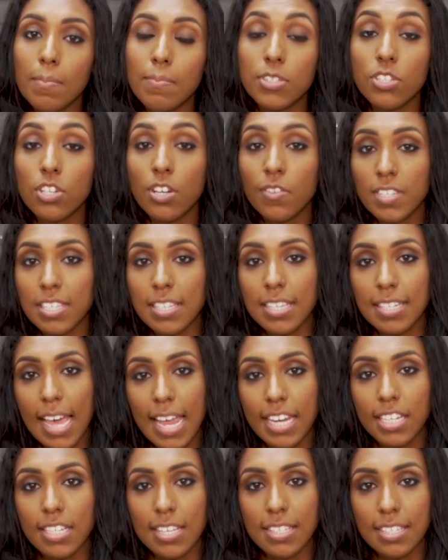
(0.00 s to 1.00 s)
serve as a
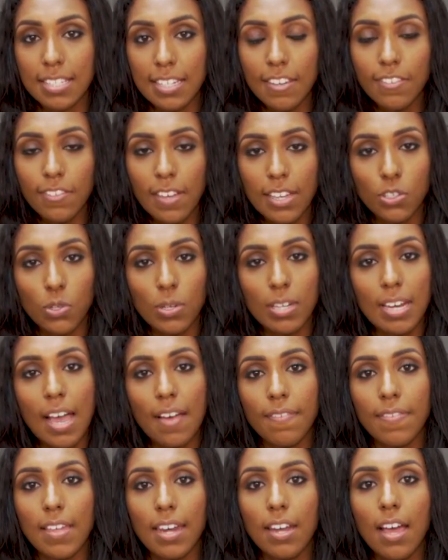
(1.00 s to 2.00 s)
digestive, and you can
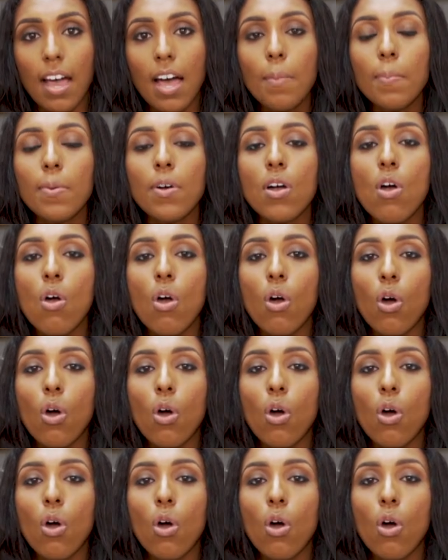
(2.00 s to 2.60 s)
have that up,